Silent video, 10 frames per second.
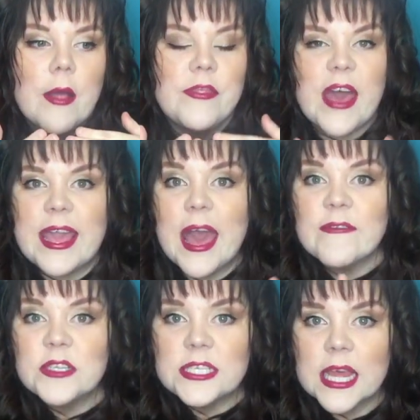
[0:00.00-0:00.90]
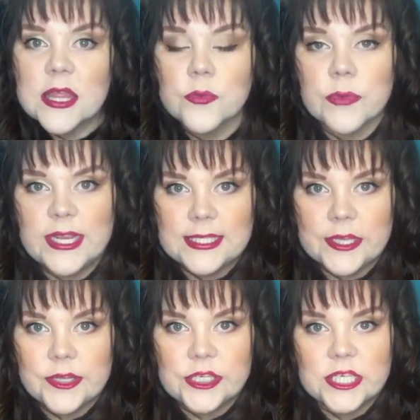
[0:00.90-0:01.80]
They haven't done the
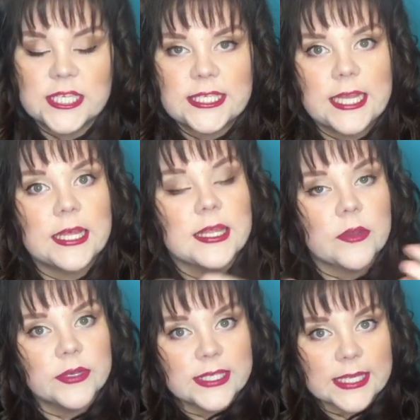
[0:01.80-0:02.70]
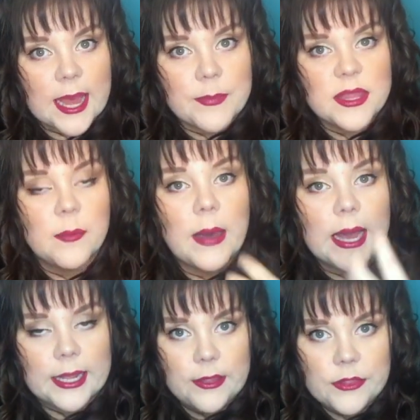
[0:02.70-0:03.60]
research to see that there is a gap in the
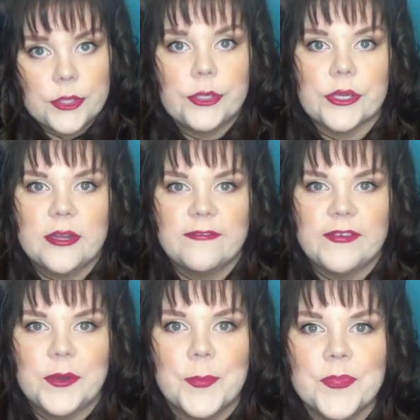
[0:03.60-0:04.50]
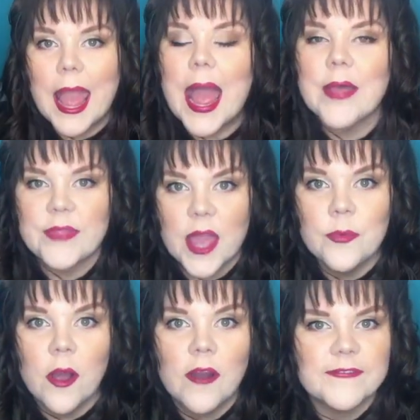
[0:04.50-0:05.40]
market that you can fill. And they
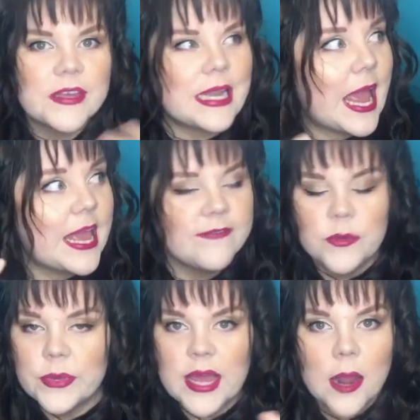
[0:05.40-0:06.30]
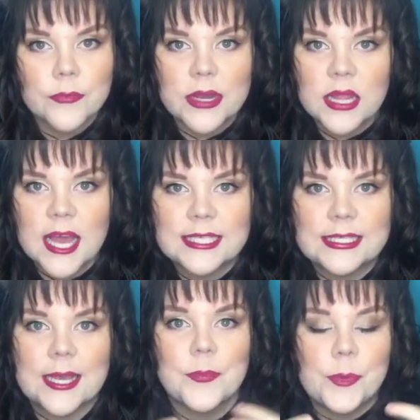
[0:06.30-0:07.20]
will often, even without
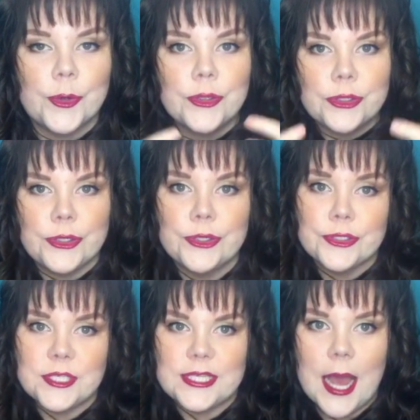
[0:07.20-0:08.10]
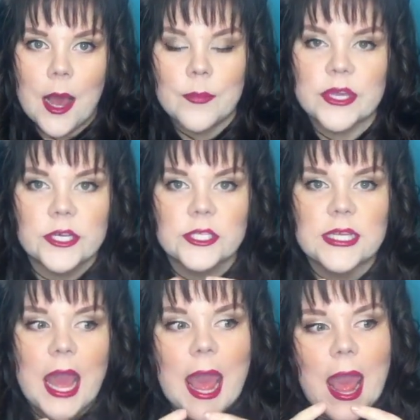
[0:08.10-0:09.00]
realizing it, put you down
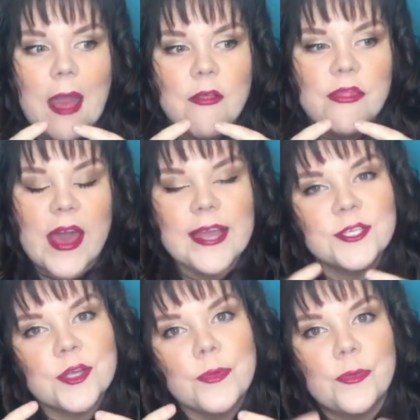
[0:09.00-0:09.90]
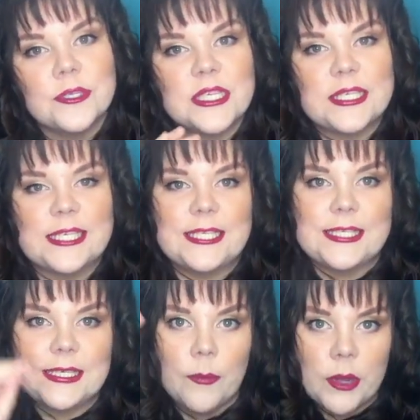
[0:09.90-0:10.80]
because they don't want to see
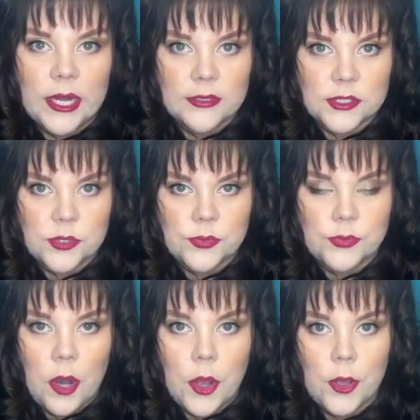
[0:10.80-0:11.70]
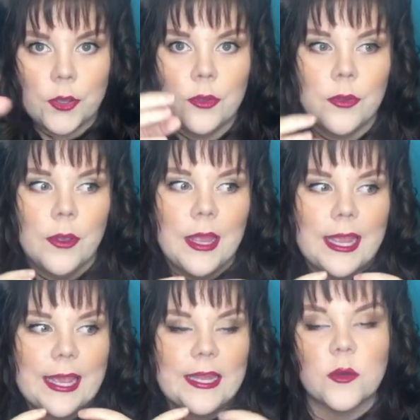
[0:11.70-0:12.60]
someone else grow
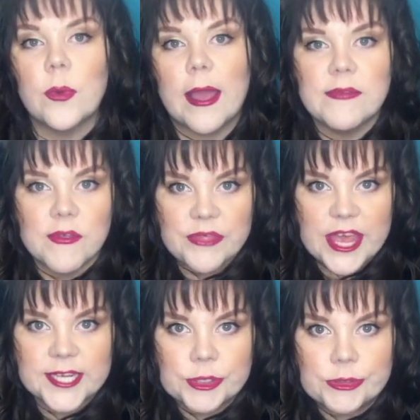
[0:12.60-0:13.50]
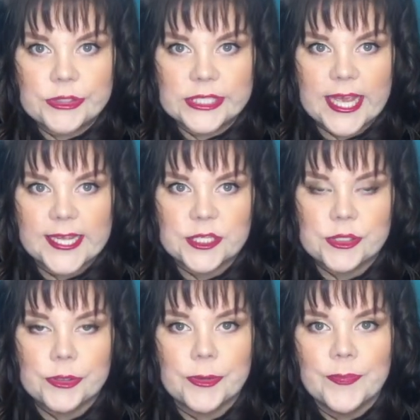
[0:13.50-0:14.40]
in a way that they're too scared
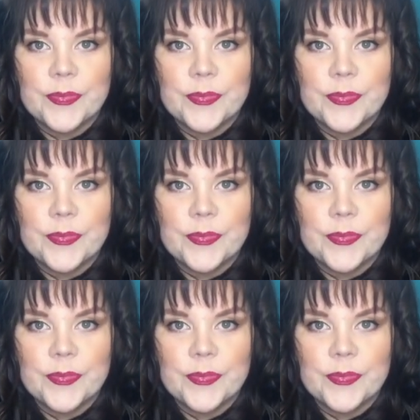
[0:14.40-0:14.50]
to.